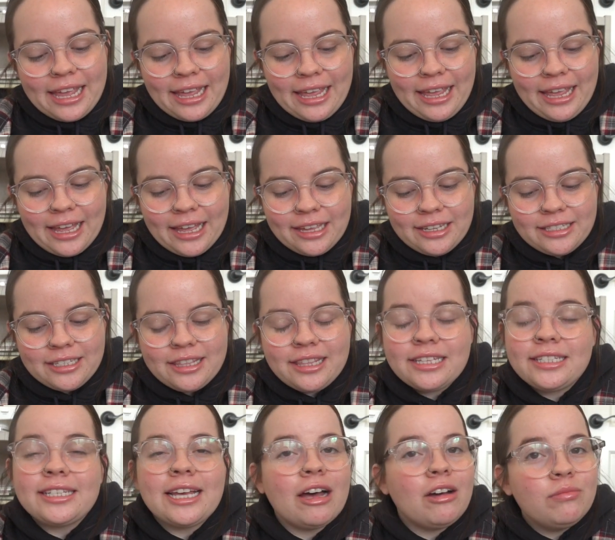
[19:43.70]
And
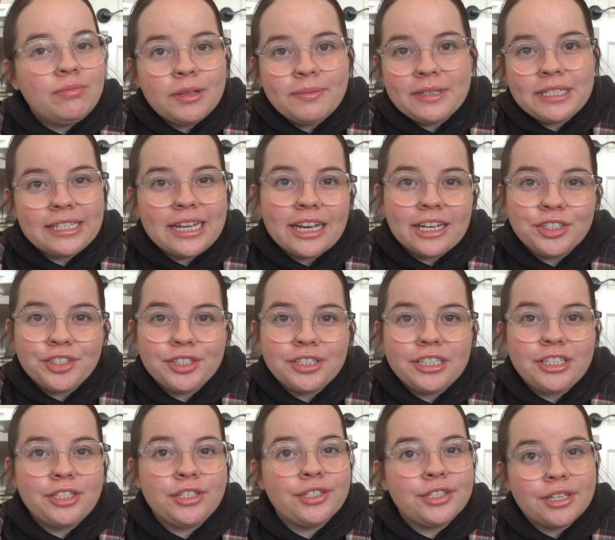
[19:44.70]
this album is
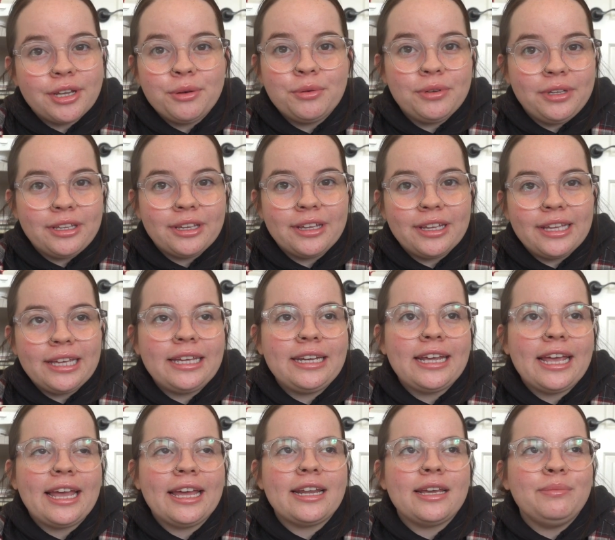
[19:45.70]
actually so good.
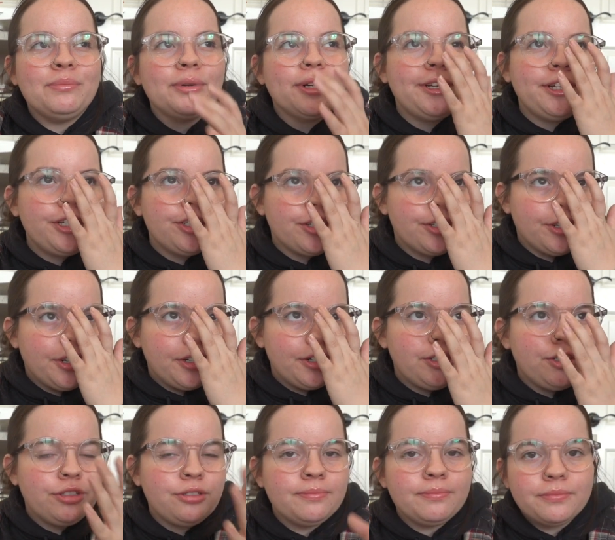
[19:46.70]
And I'm pretty
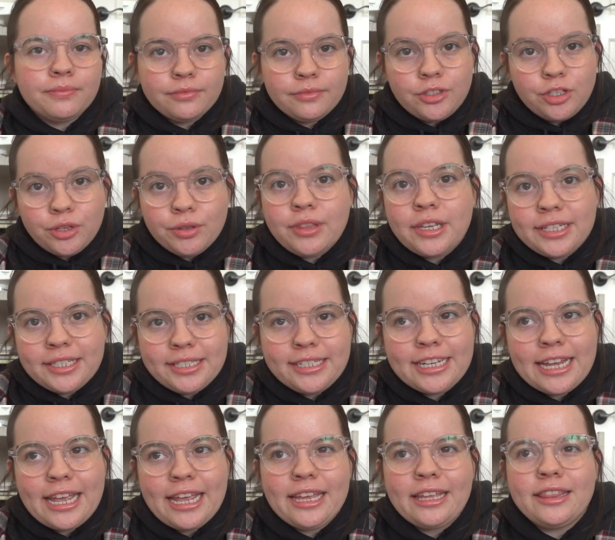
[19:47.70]
sure to this
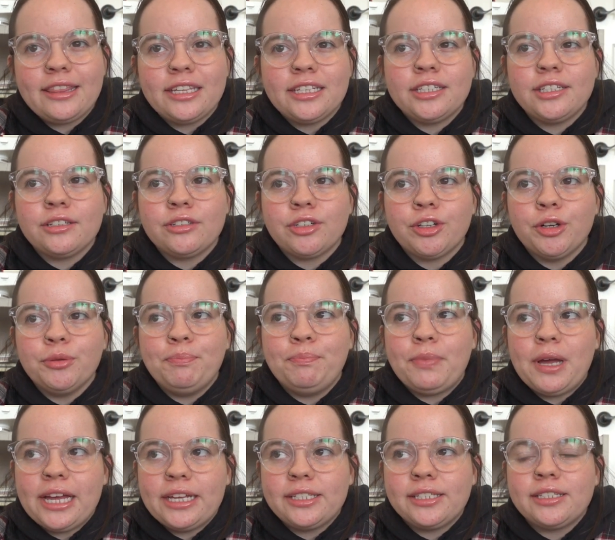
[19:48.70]
day, this is her
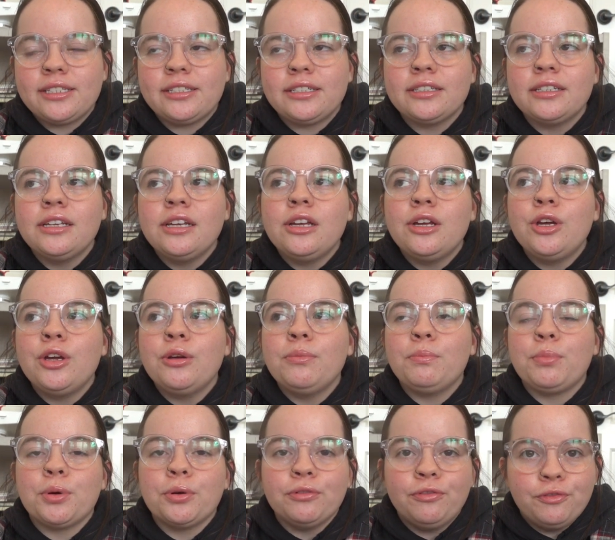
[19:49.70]
best
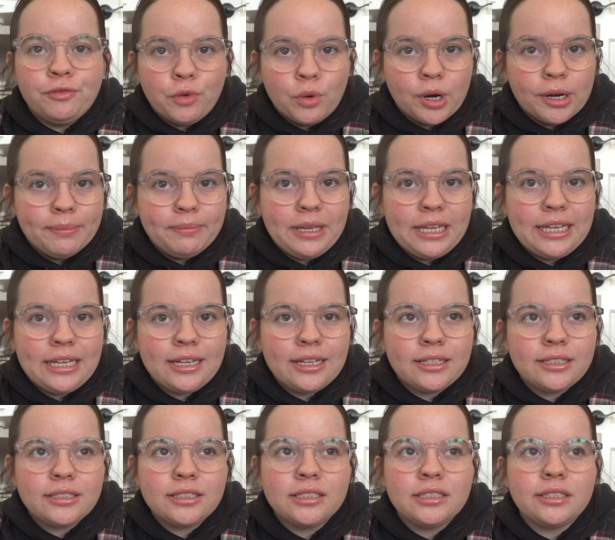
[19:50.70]

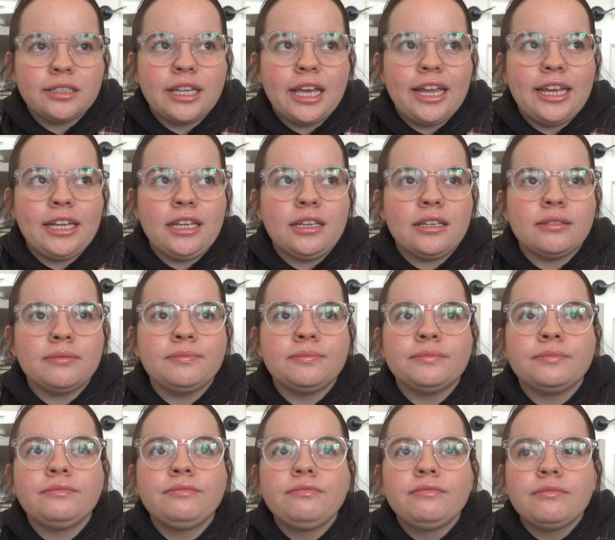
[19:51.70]
performing, like,
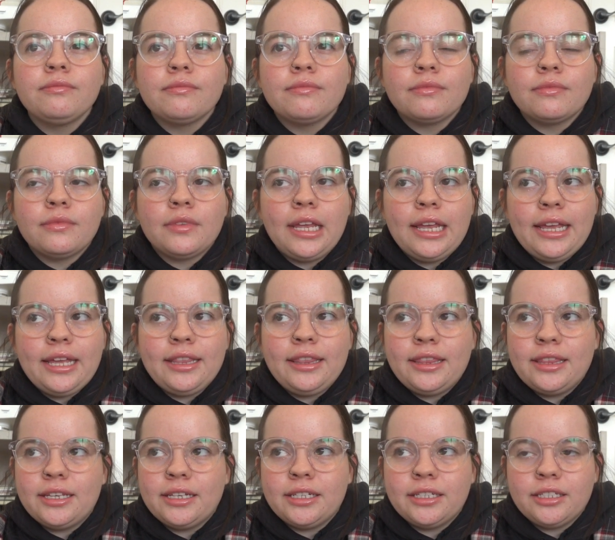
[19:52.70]

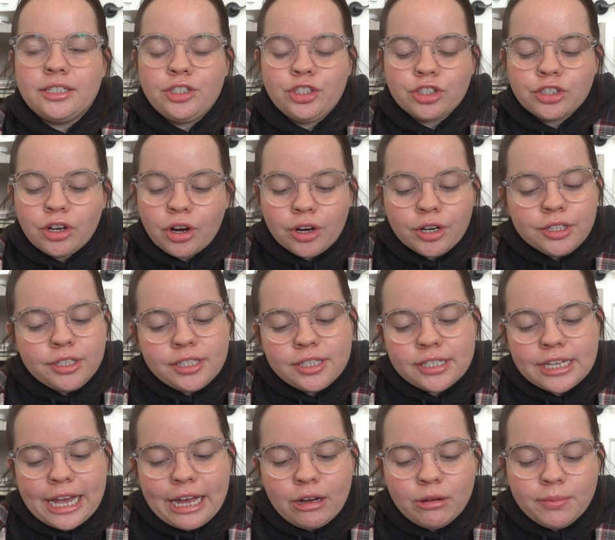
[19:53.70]
in the charts
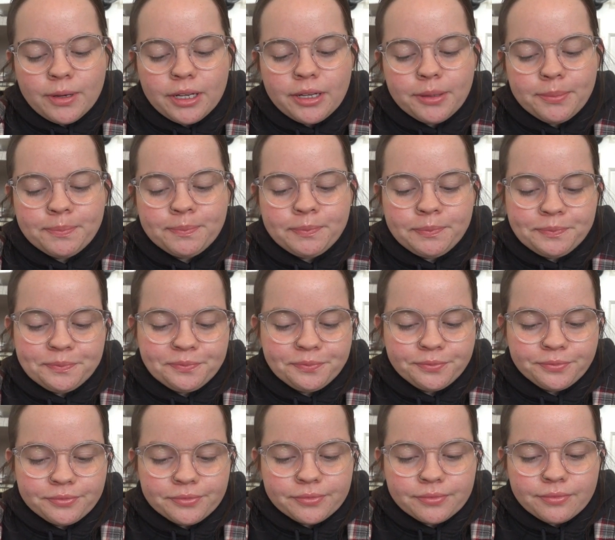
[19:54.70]
album.
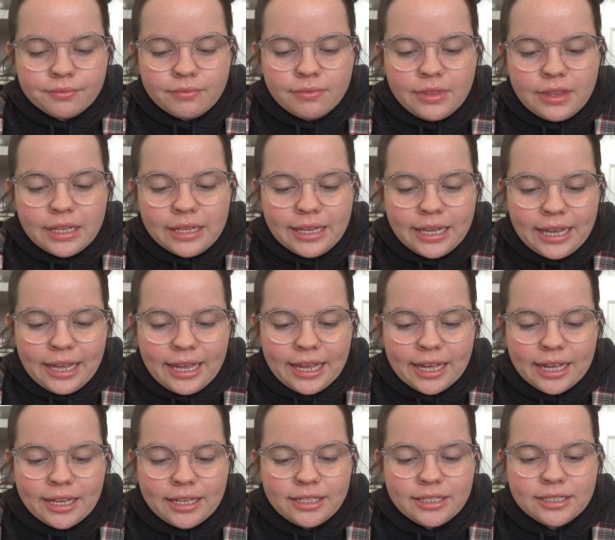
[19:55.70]

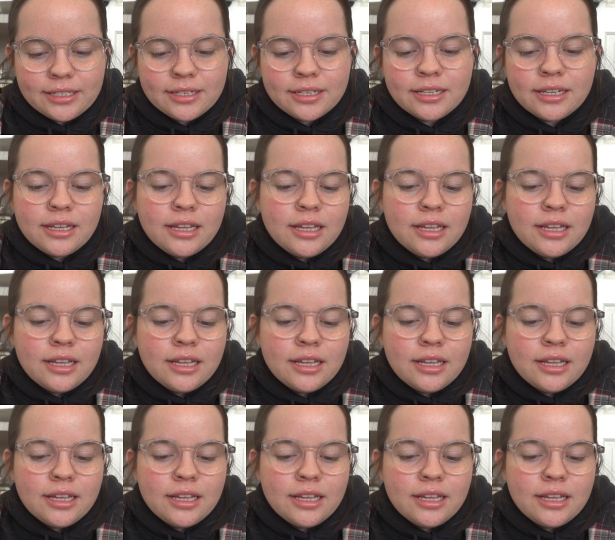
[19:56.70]
And